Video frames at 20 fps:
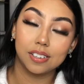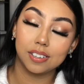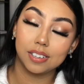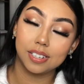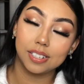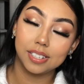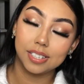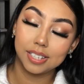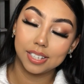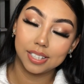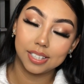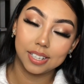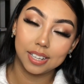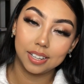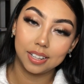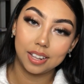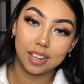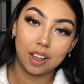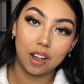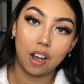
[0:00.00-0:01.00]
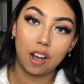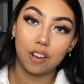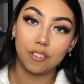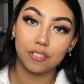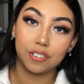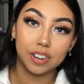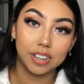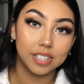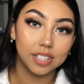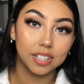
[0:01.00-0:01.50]
consistently
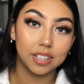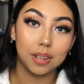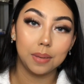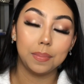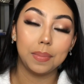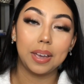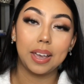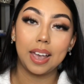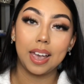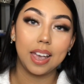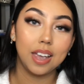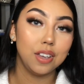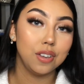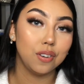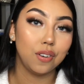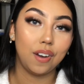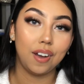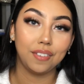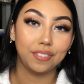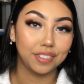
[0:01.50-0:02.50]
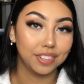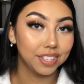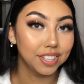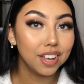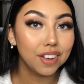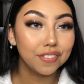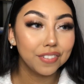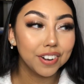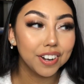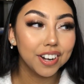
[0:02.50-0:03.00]
offer it to them, like, hey, you don't have to
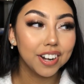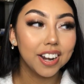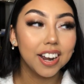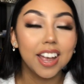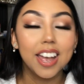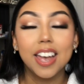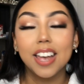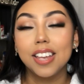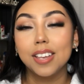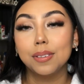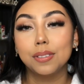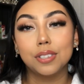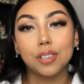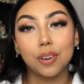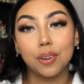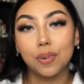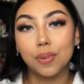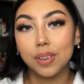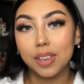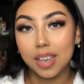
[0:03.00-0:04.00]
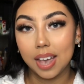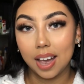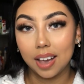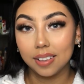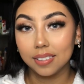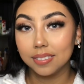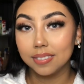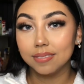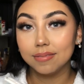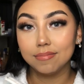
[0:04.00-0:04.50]
suffer. So yeah,
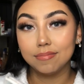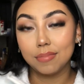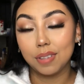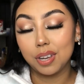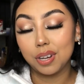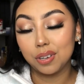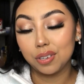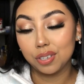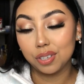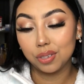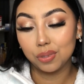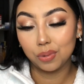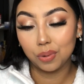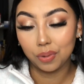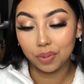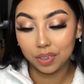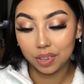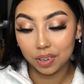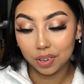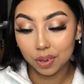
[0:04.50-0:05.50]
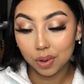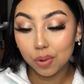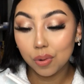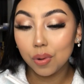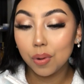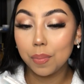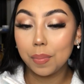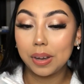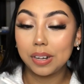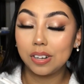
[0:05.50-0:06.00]
my nurses were really, really
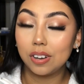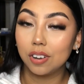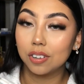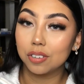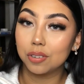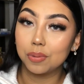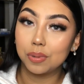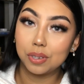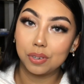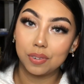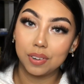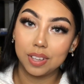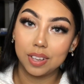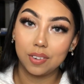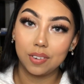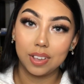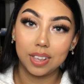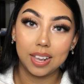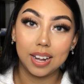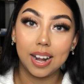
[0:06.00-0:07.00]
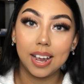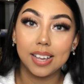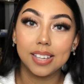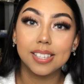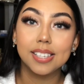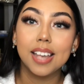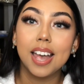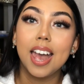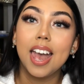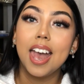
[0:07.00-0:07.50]
cool. My doctor was really, really nice,
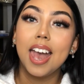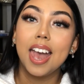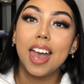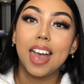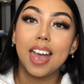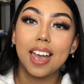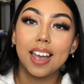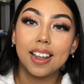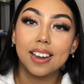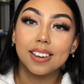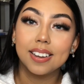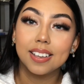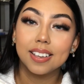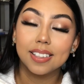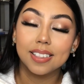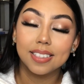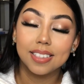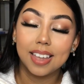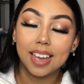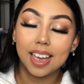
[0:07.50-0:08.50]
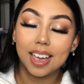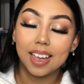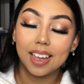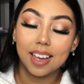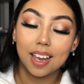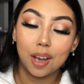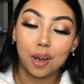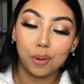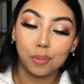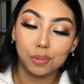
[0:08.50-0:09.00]
and they
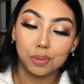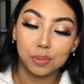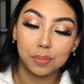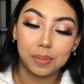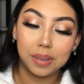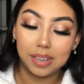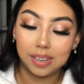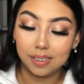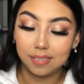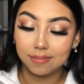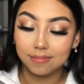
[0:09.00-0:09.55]
helped me